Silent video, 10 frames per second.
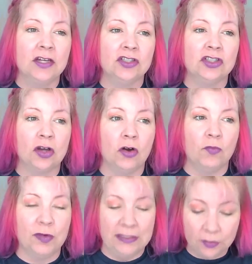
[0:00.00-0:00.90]
And
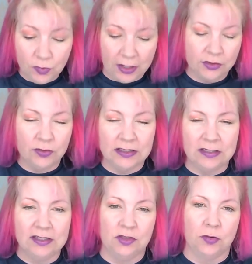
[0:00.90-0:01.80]
so we didn't want to do it
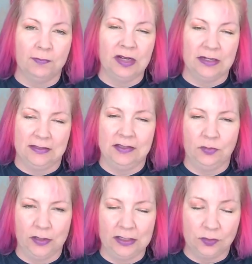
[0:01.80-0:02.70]
to this one because
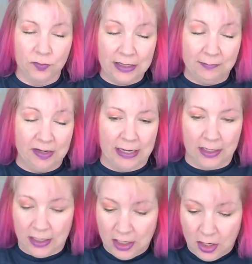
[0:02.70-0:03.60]
this one is really
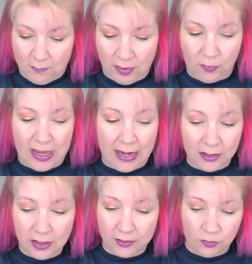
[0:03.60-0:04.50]
big, but we
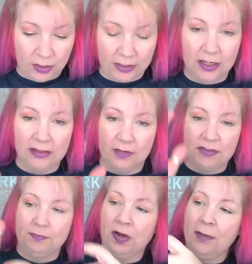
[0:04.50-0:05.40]
had another one that
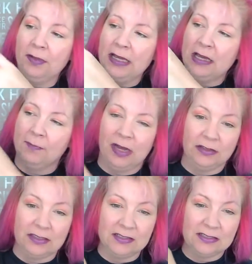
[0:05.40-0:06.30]
was probably
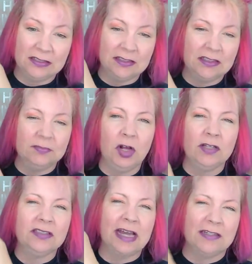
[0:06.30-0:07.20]
about the
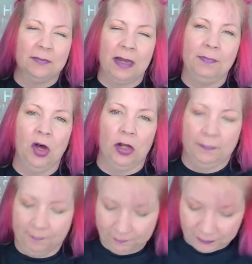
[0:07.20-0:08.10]
small size of my
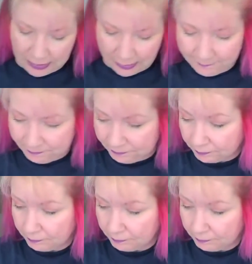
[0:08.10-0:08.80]
palm. Okay.